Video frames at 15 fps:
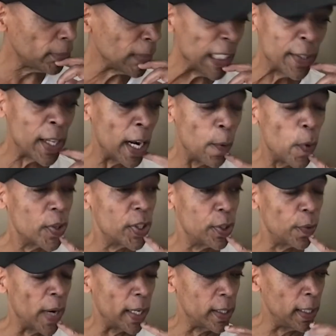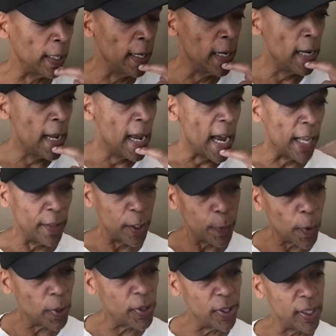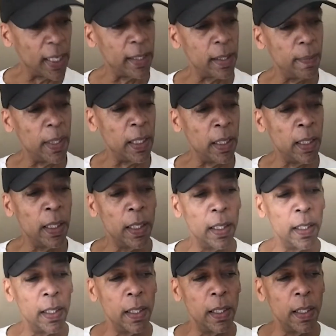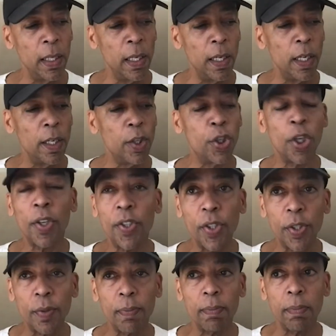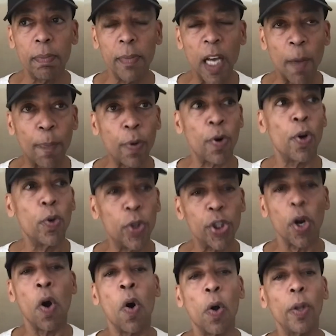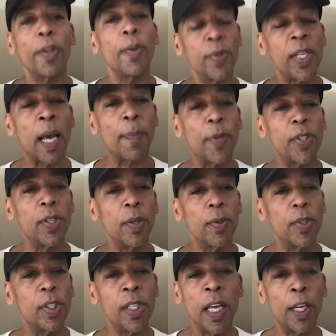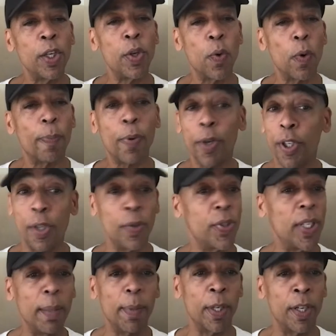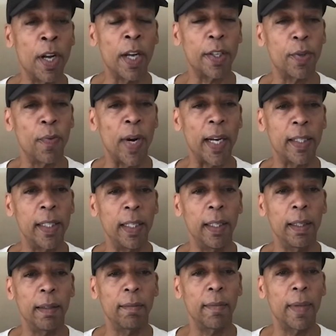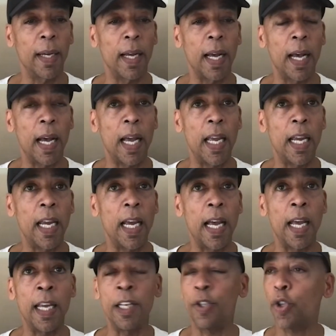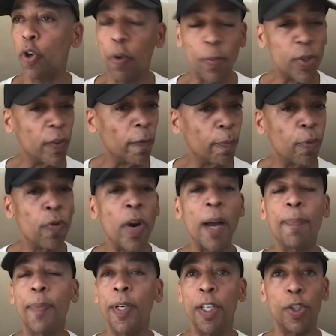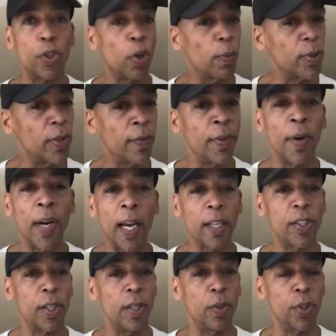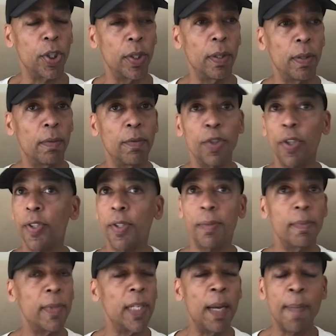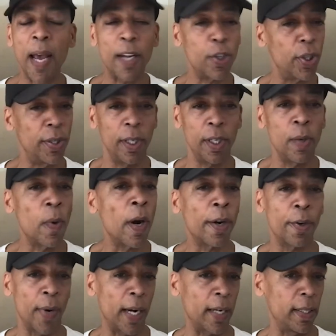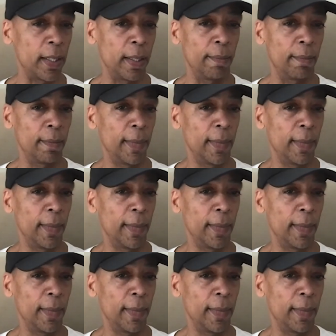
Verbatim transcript: that I wasn't directing. And this person said to me, just approach all those episodes that you're producing but not directing in terms of prep and in terms of their execution. Just imagine that you are directing them,